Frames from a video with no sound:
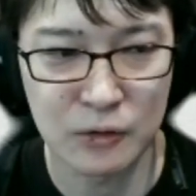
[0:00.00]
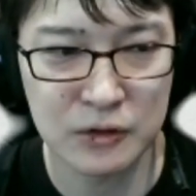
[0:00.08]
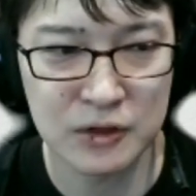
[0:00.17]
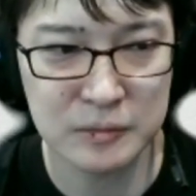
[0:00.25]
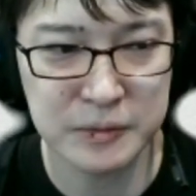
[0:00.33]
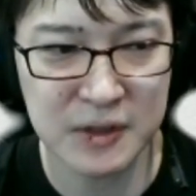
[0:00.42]

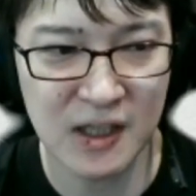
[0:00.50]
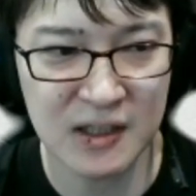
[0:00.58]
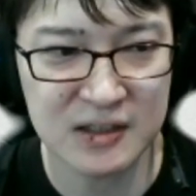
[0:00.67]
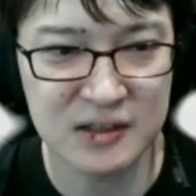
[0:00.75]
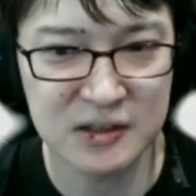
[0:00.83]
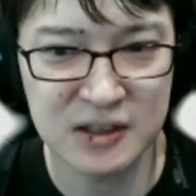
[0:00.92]
And
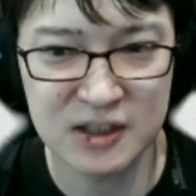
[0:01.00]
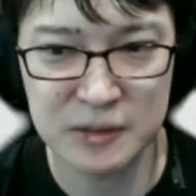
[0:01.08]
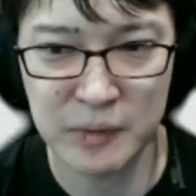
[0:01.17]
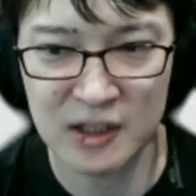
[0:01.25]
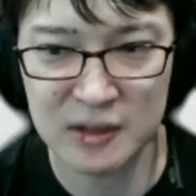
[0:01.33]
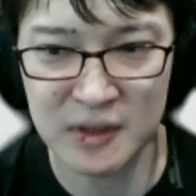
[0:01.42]
after
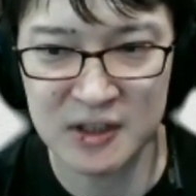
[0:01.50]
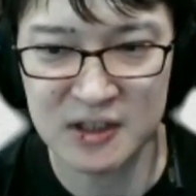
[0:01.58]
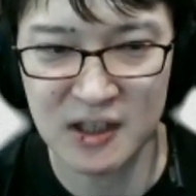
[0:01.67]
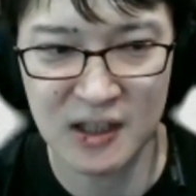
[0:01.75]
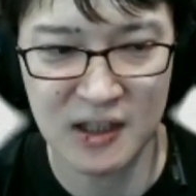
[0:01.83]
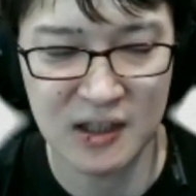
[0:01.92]
this
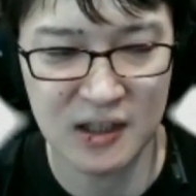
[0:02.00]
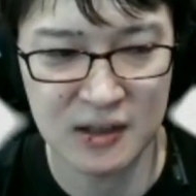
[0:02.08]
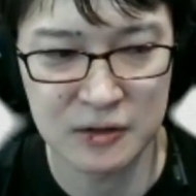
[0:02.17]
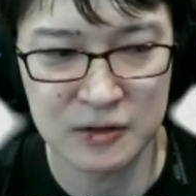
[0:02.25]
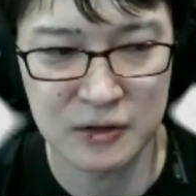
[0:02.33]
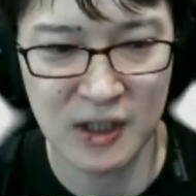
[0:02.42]
loop
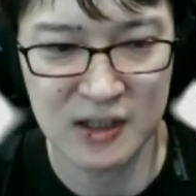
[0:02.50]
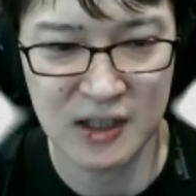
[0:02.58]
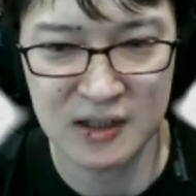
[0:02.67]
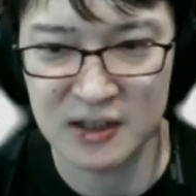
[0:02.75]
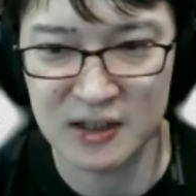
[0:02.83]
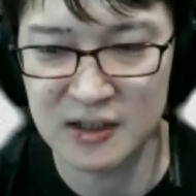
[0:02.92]
runs for a
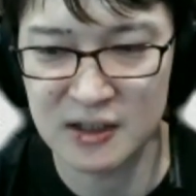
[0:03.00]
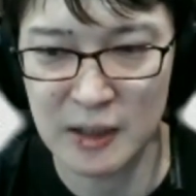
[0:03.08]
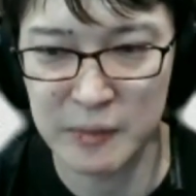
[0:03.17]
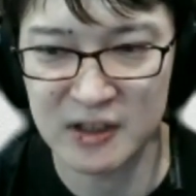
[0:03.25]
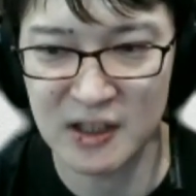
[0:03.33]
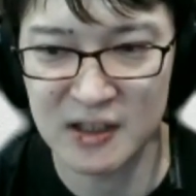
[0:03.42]
few days,